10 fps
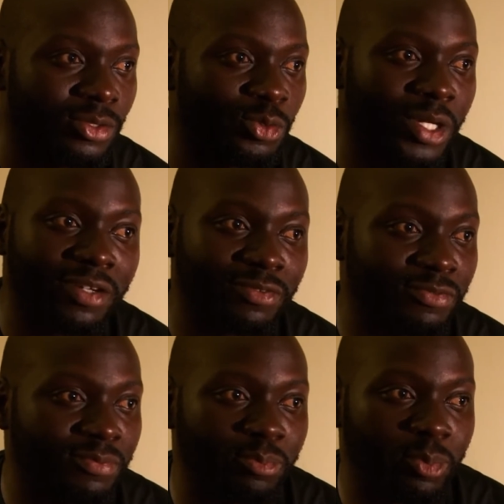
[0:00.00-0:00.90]
You have
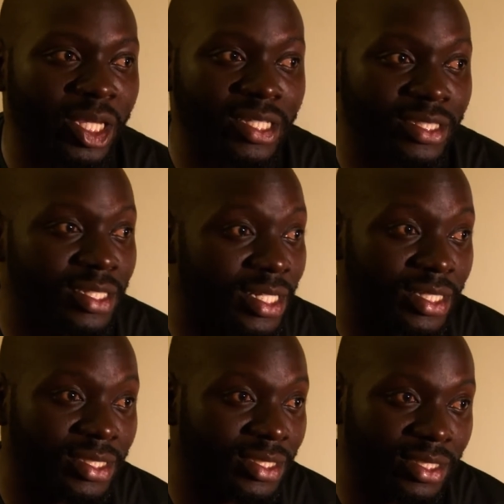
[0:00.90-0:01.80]
Benji there
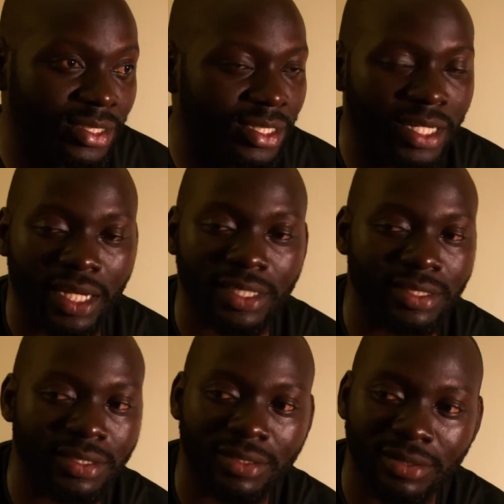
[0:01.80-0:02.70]
sitting
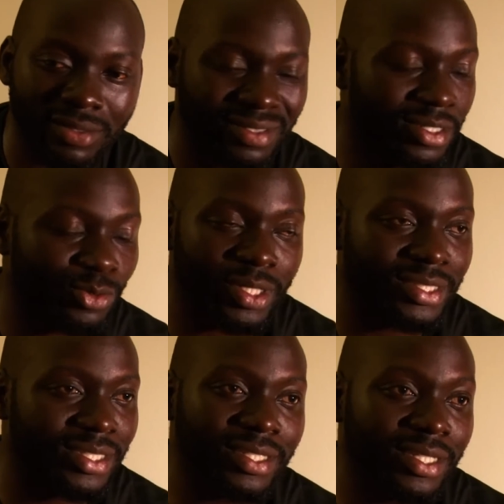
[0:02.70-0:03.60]
serious, this one
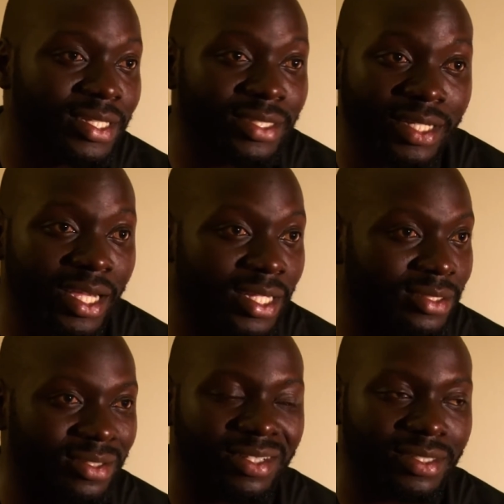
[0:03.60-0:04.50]
sitting there
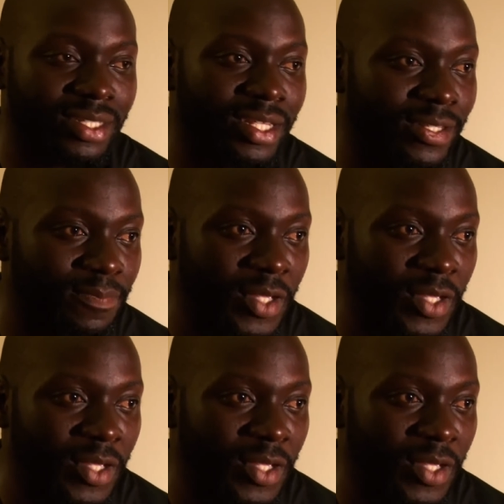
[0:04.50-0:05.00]
serious, you understand?